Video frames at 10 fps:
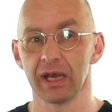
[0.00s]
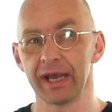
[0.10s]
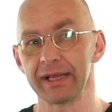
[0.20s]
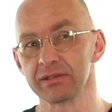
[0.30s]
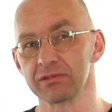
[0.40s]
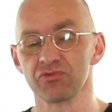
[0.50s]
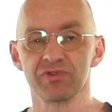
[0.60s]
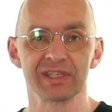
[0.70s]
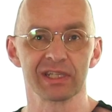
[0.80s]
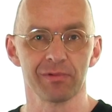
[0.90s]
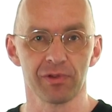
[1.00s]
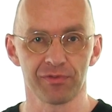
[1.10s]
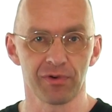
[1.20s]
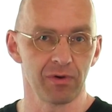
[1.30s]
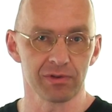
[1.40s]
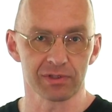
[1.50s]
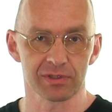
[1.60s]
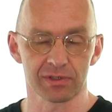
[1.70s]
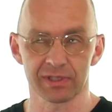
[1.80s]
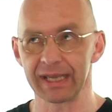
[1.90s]
and reasonable
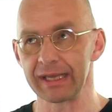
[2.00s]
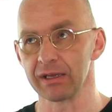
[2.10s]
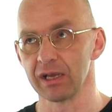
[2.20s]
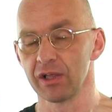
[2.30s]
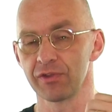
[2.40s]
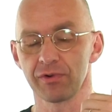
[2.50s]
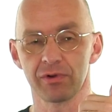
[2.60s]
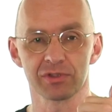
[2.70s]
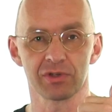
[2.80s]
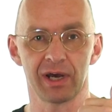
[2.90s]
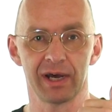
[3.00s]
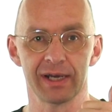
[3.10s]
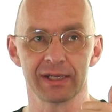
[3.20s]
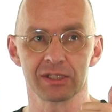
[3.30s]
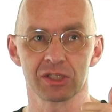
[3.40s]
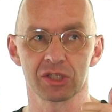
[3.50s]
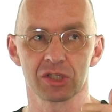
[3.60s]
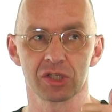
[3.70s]
throws, say throws to height